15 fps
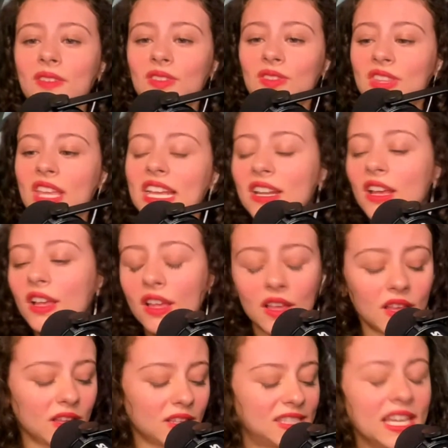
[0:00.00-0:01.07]
Then
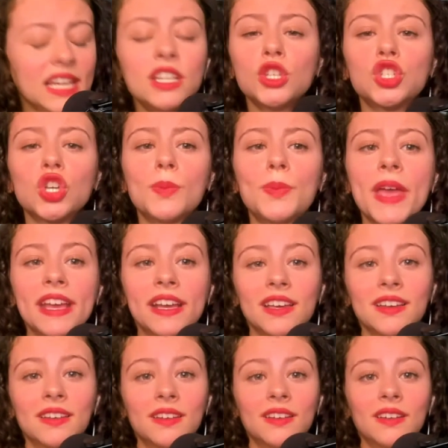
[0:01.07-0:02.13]
Signature Bank
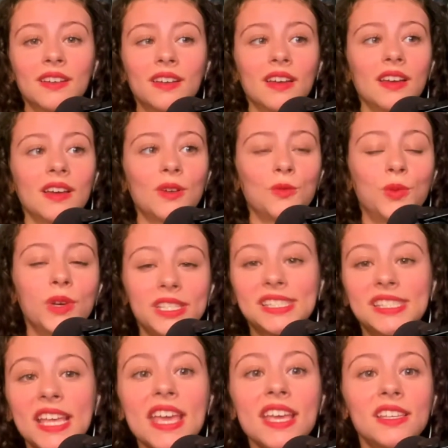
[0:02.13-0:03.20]
was
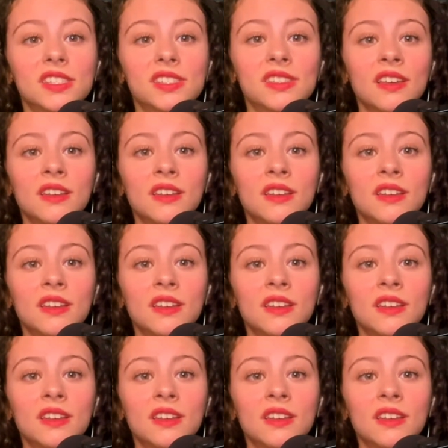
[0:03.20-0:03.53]
seized.